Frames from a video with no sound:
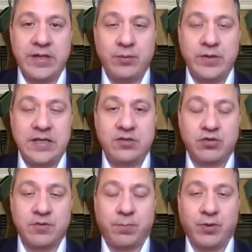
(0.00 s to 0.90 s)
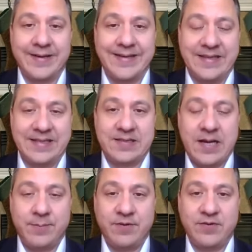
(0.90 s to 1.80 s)
and we need your support this
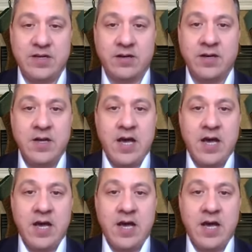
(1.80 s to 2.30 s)
time of year.